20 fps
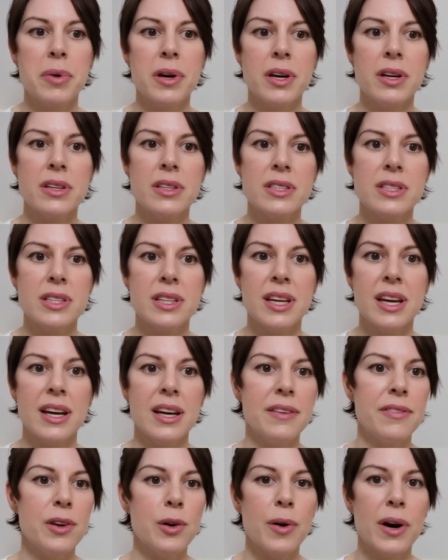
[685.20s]
But
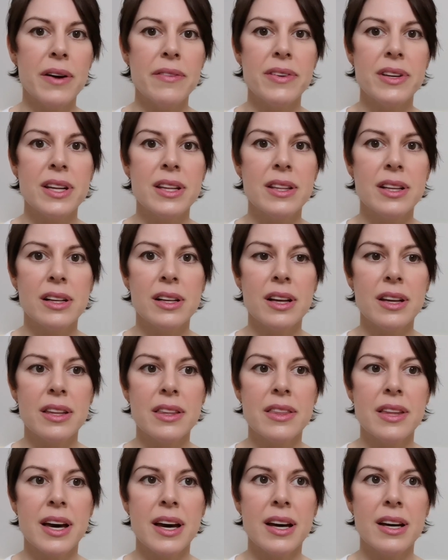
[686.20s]
yeah, if you have anything
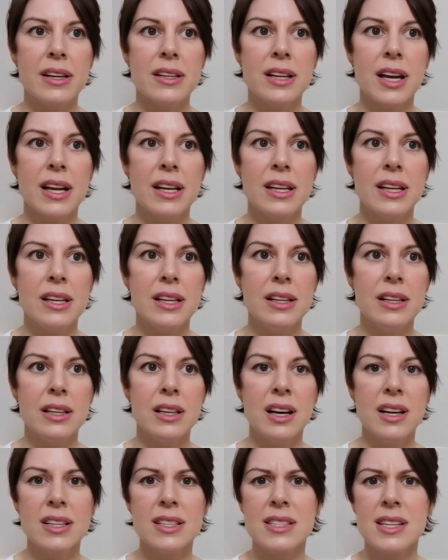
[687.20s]
like that, any
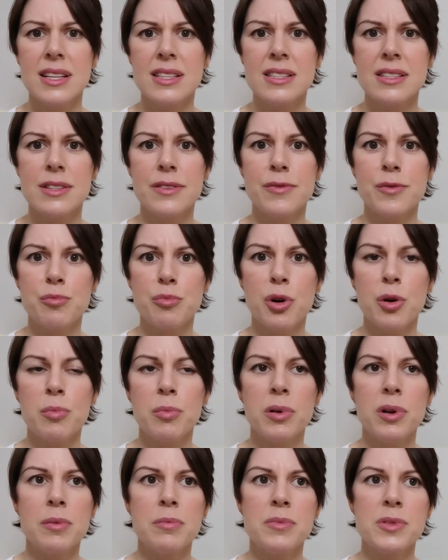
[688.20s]
light sensitive
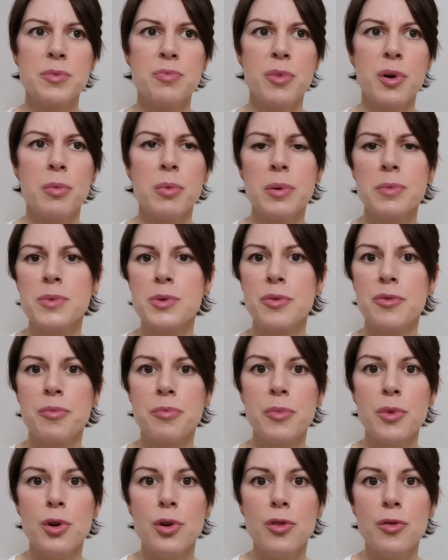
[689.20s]
problems, problems with
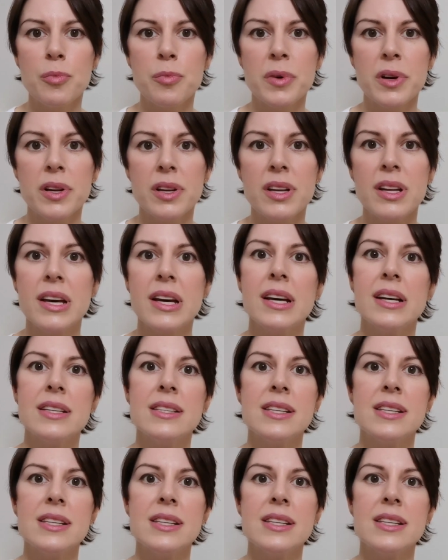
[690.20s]
movement,